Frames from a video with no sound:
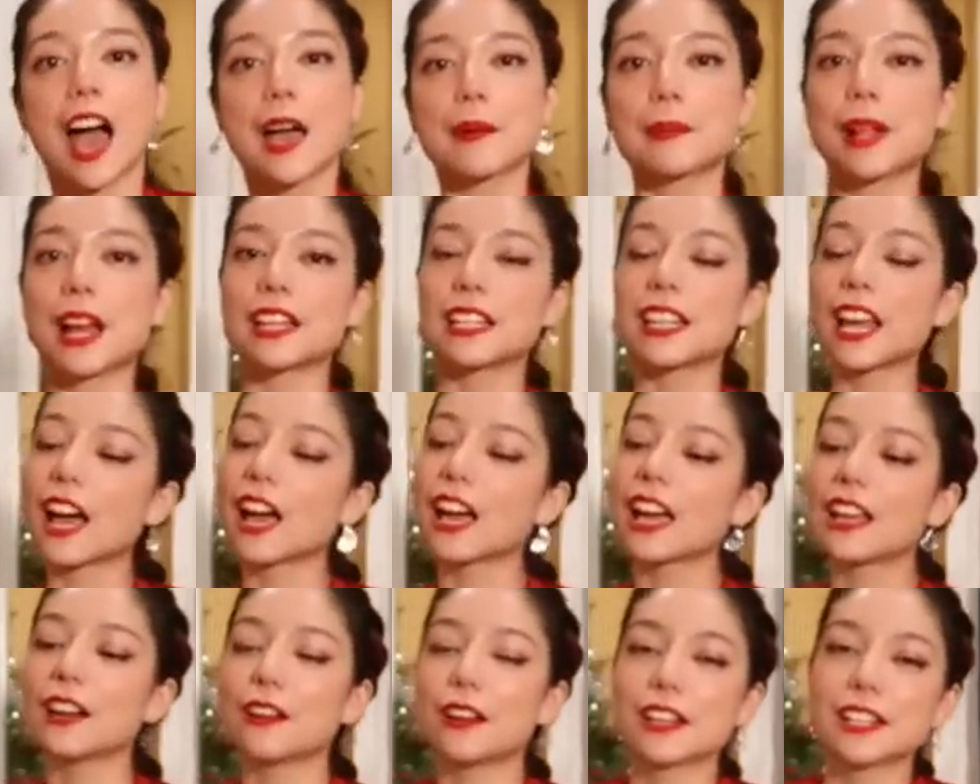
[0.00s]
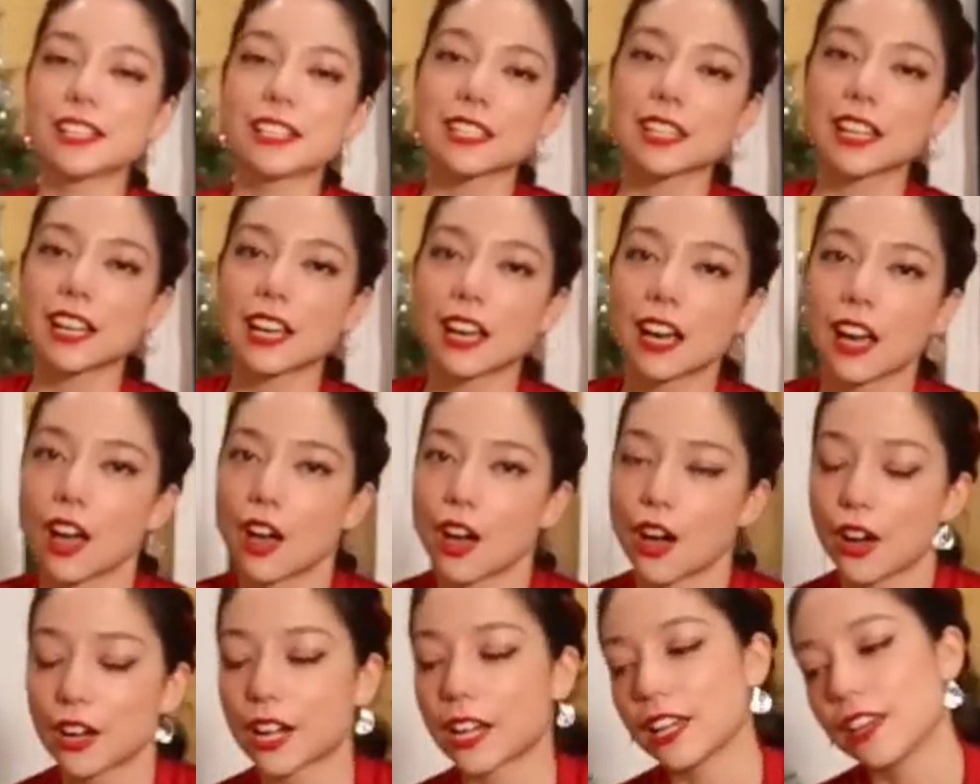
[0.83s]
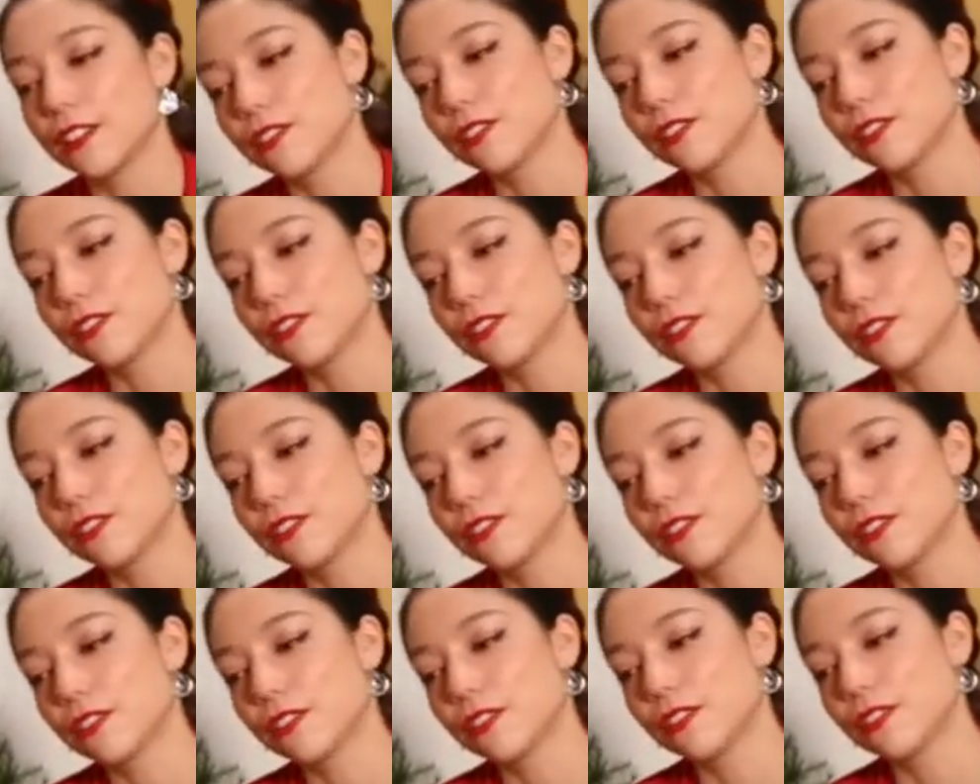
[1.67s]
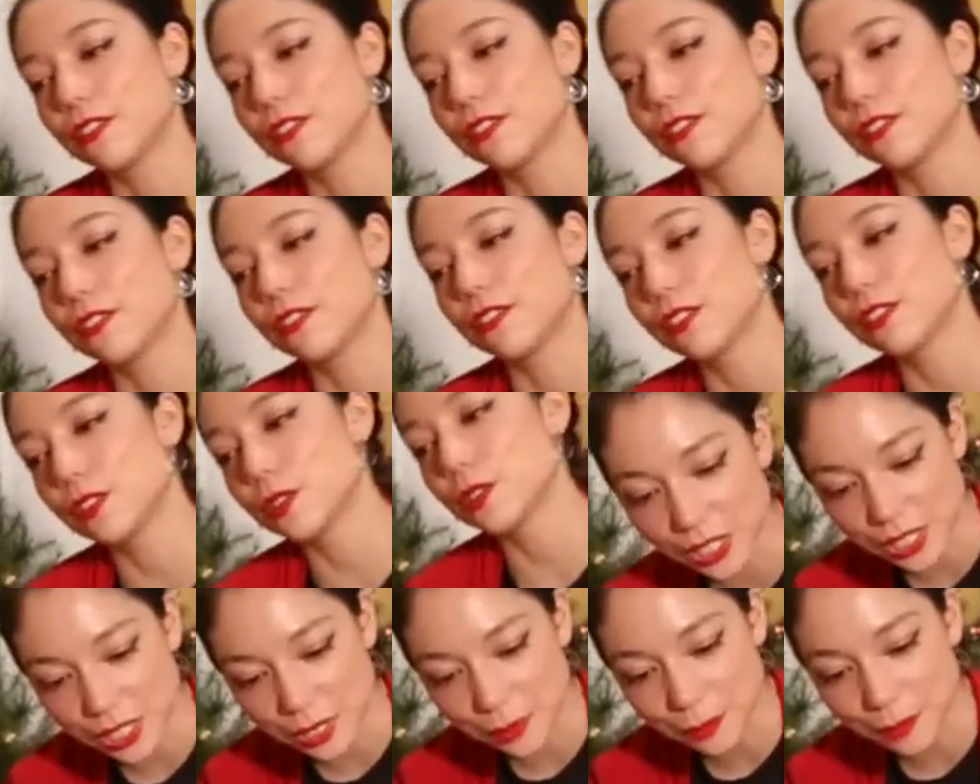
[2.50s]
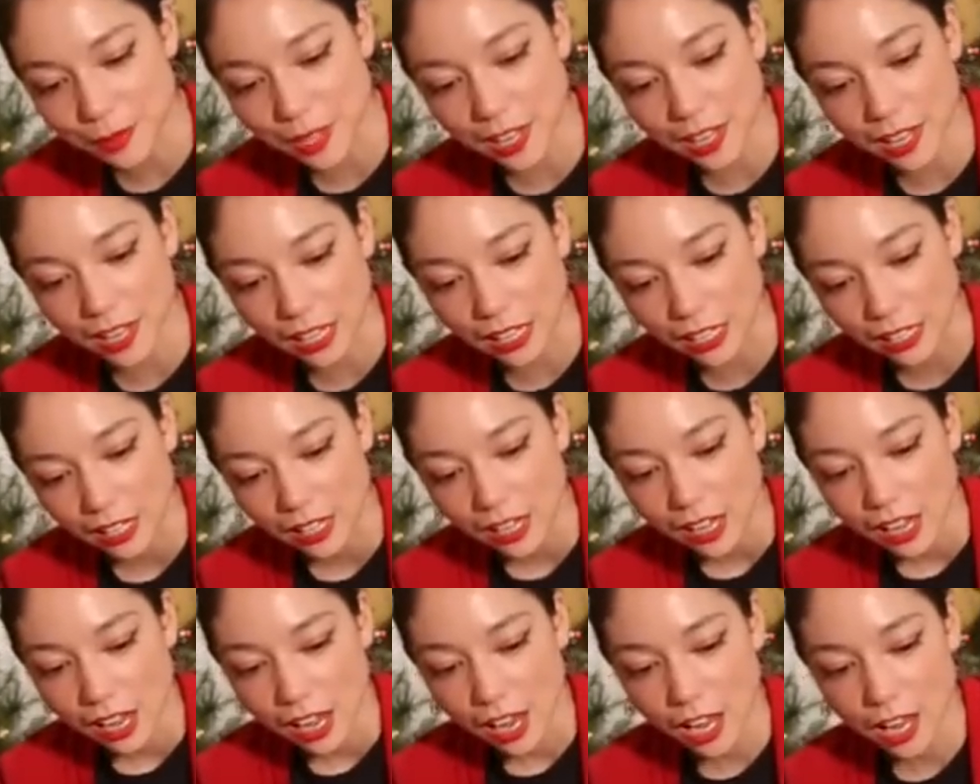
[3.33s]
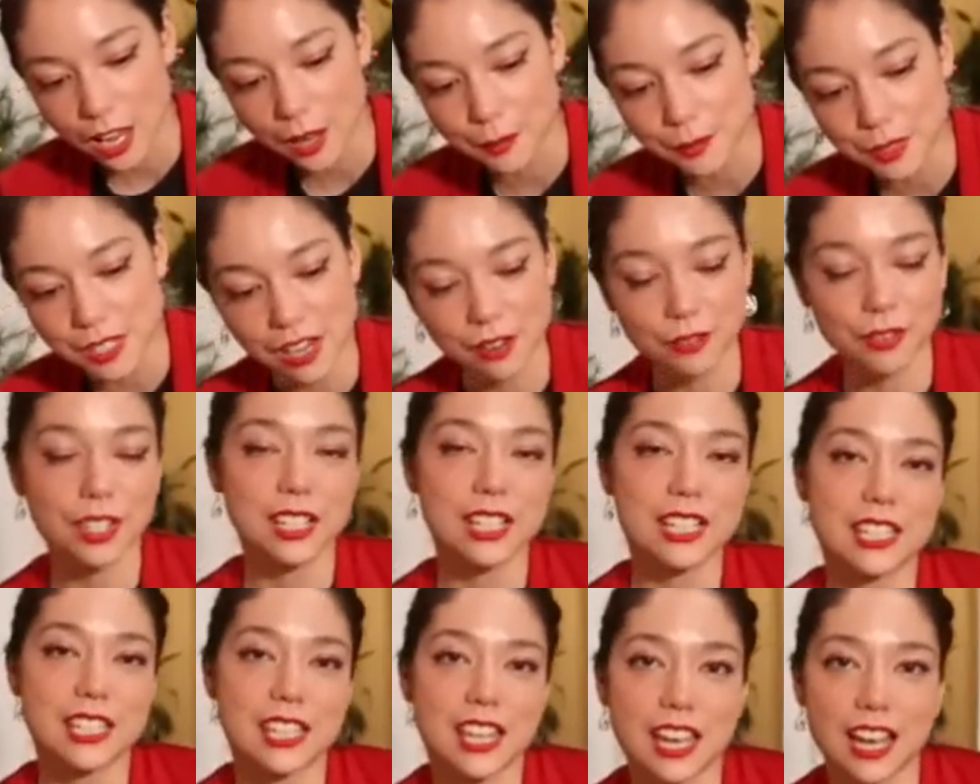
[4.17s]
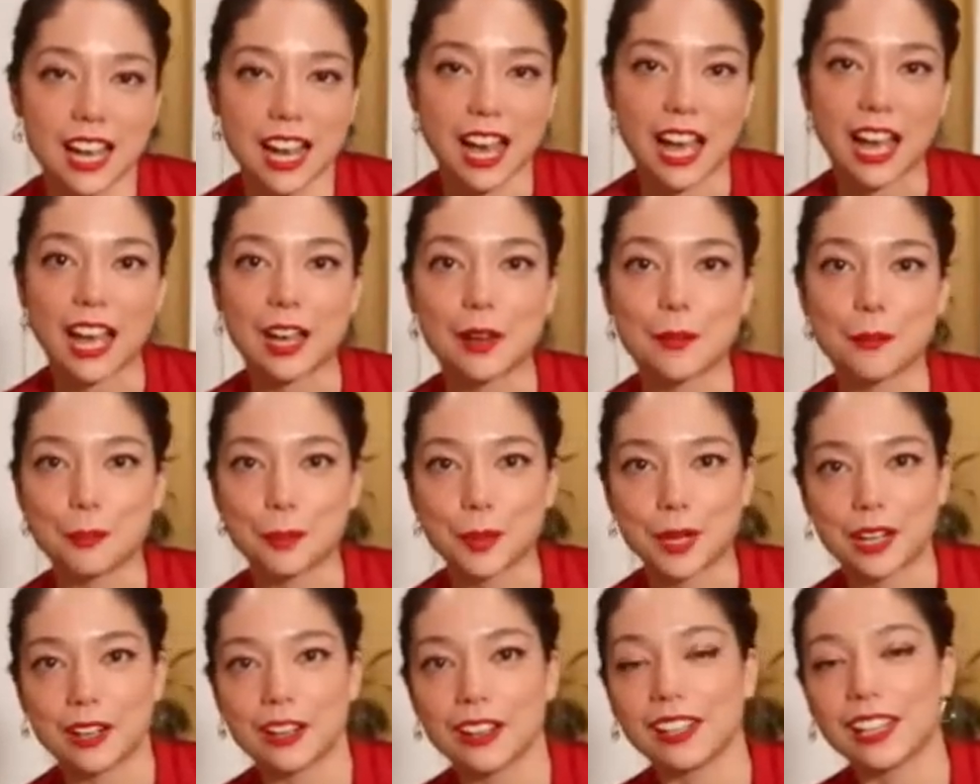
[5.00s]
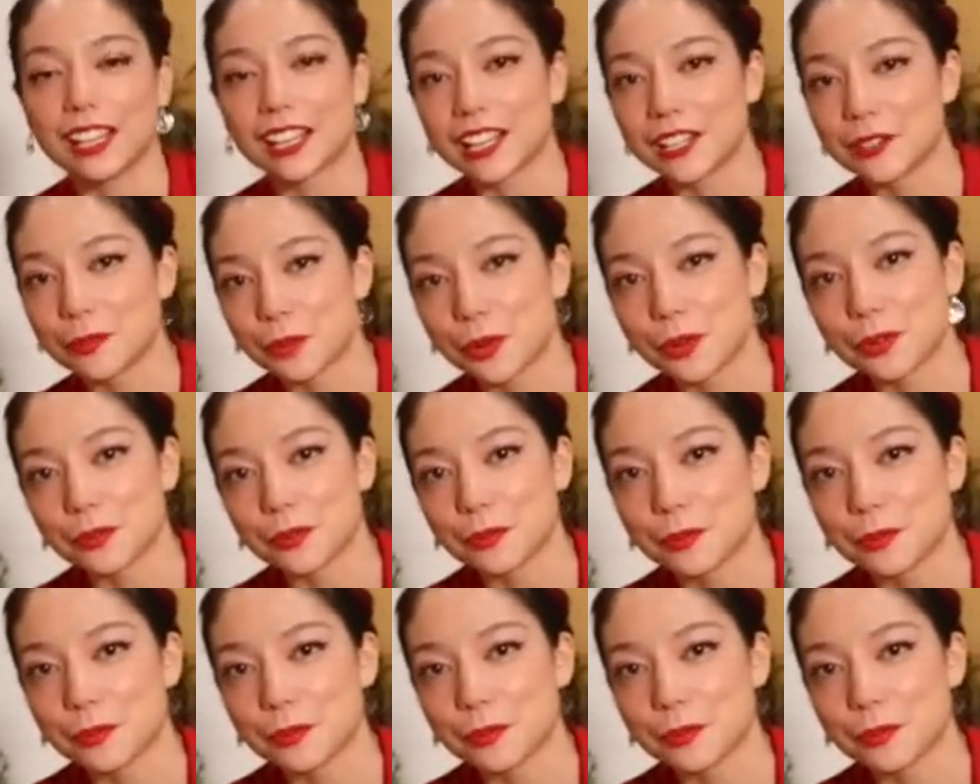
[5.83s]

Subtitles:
I'm glad. Yeah, and honestly, okay, if you see me at a launch site or something, definitely say hi, but like I won't